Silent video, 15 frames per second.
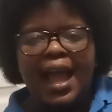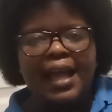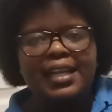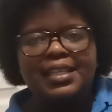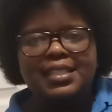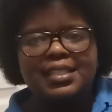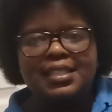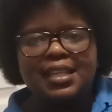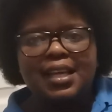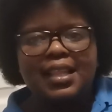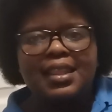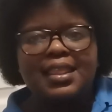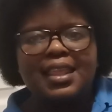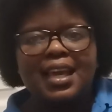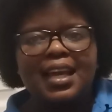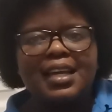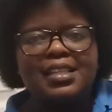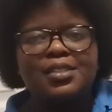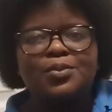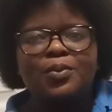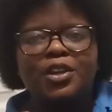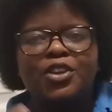And thing
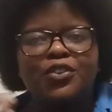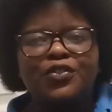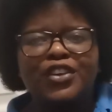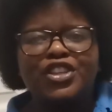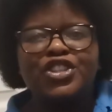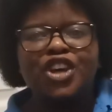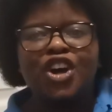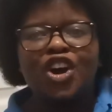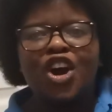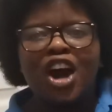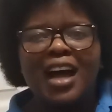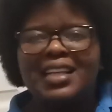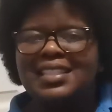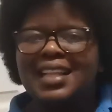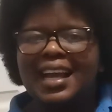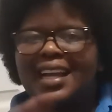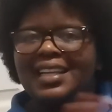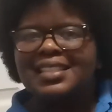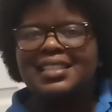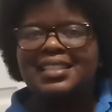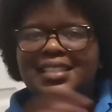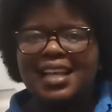is, when you fix your car, it's like
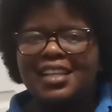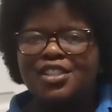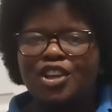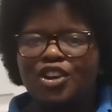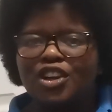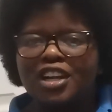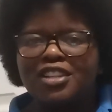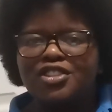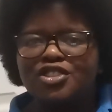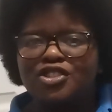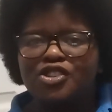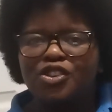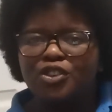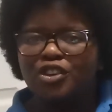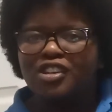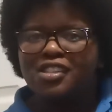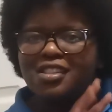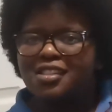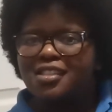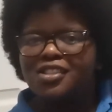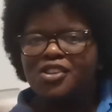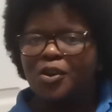it's as good as new,
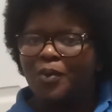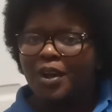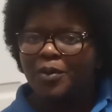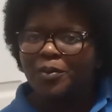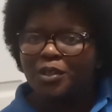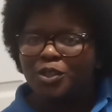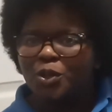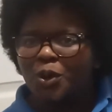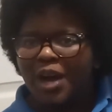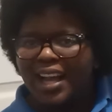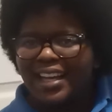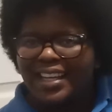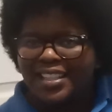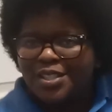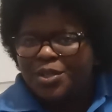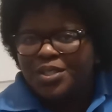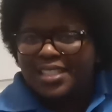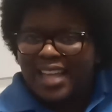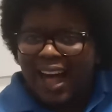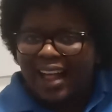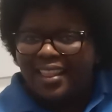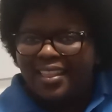because no one will know unless you
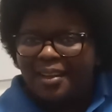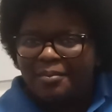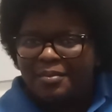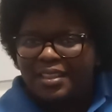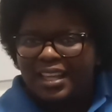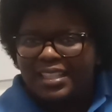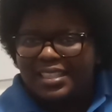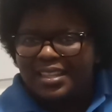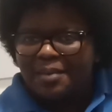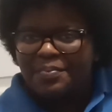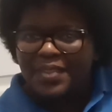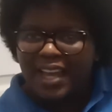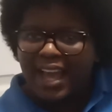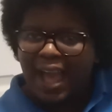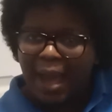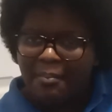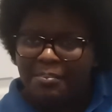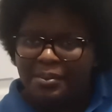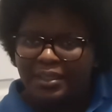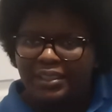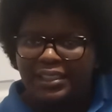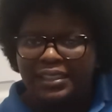tell them that something
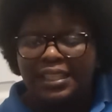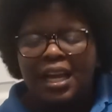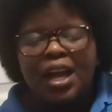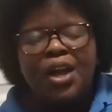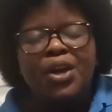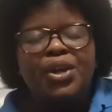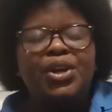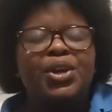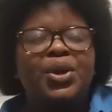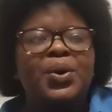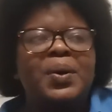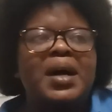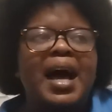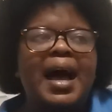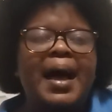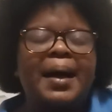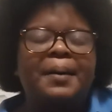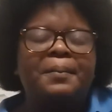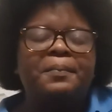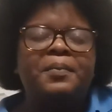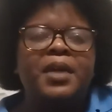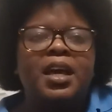happened.
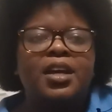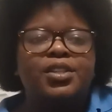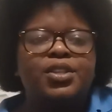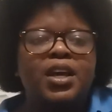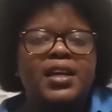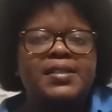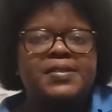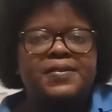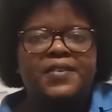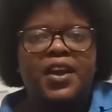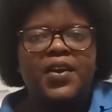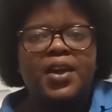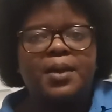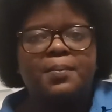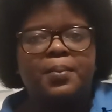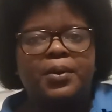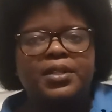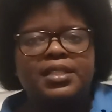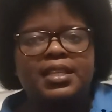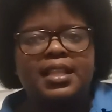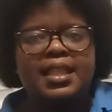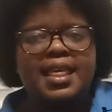So it's very
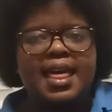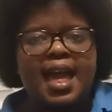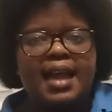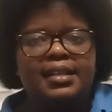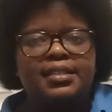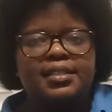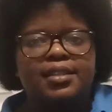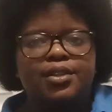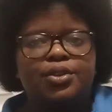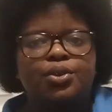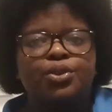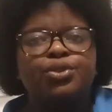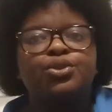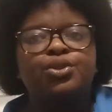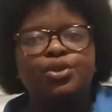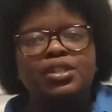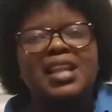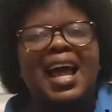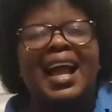important that you choose.